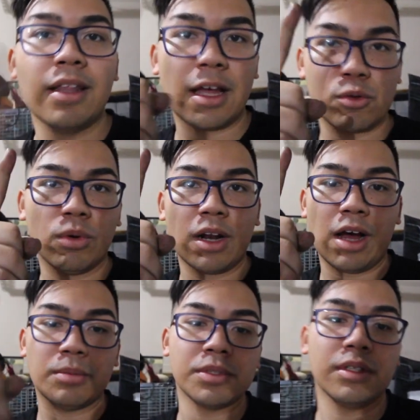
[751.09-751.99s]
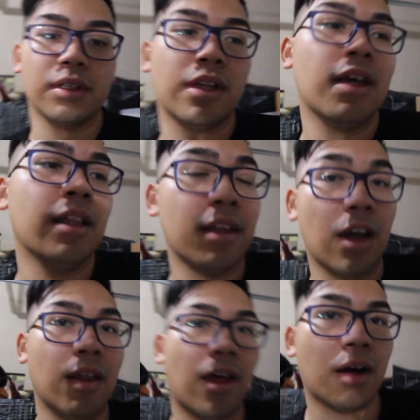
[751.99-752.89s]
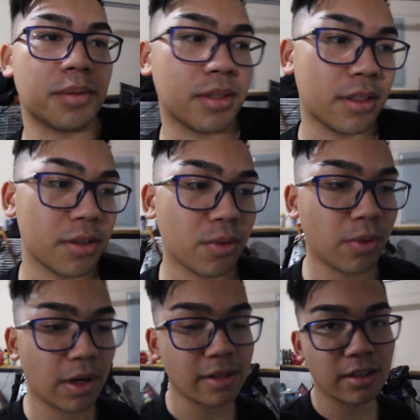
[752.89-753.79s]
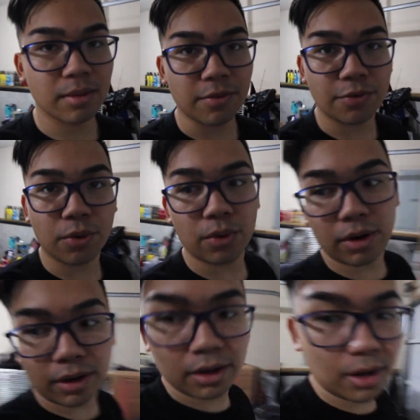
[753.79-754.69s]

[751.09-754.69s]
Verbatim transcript: That's one option. The other option is the one I said before.